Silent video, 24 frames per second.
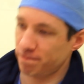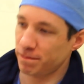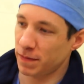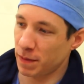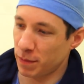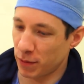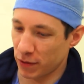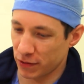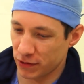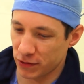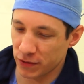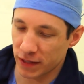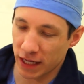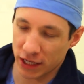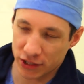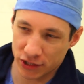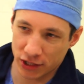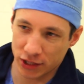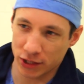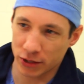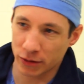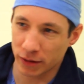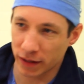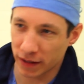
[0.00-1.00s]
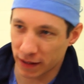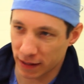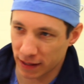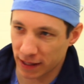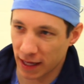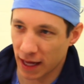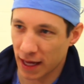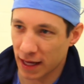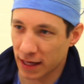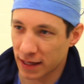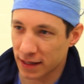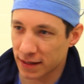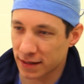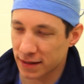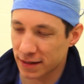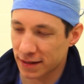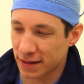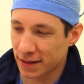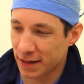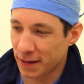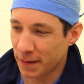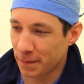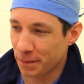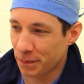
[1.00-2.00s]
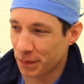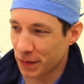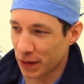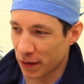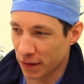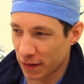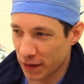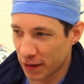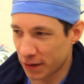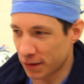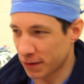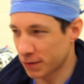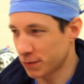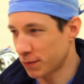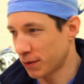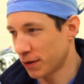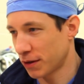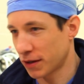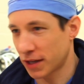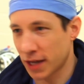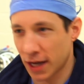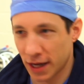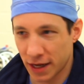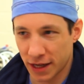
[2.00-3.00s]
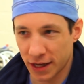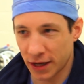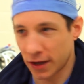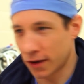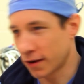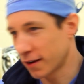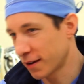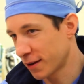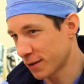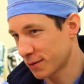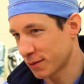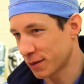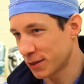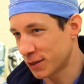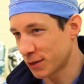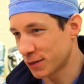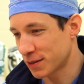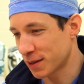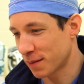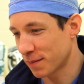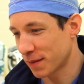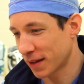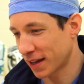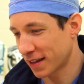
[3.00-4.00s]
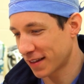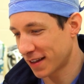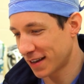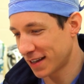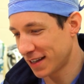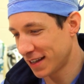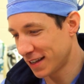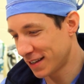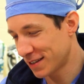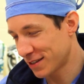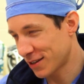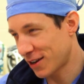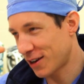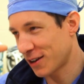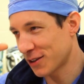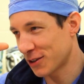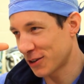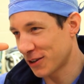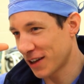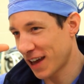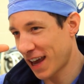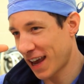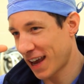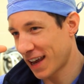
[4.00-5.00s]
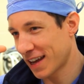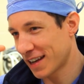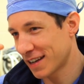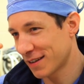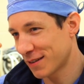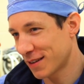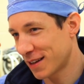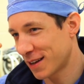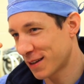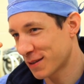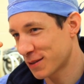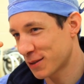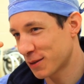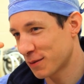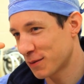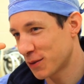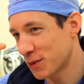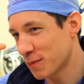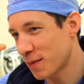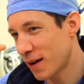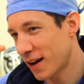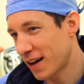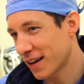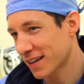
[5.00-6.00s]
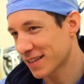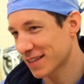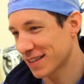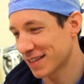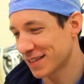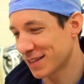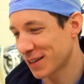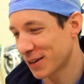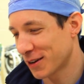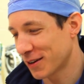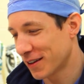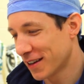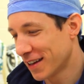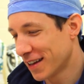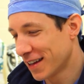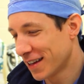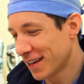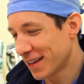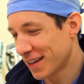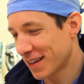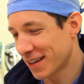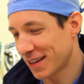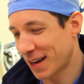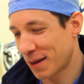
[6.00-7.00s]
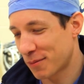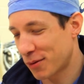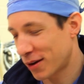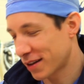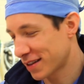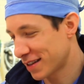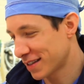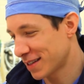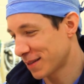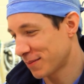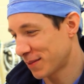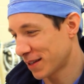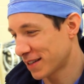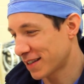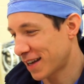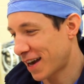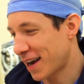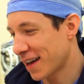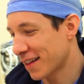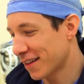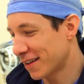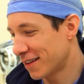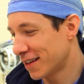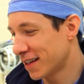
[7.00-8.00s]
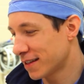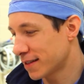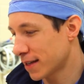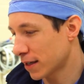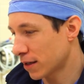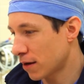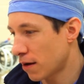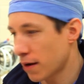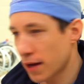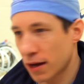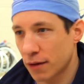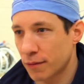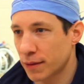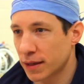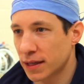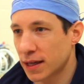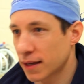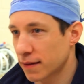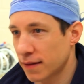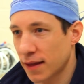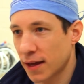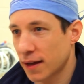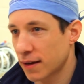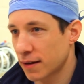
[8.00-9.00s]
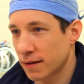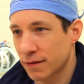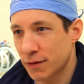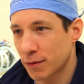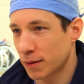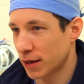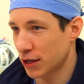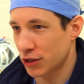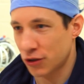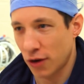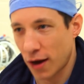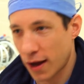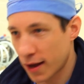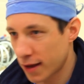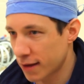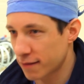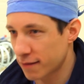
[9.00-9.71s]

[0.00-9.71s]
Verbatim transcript: the person who's actually doing the case, you know, here's where you cut here, here's where you do something, and then he saw a little hand in this little V-box, and so I brought this up to Tyler, and he's like, oh yeah, we can get that if you want to try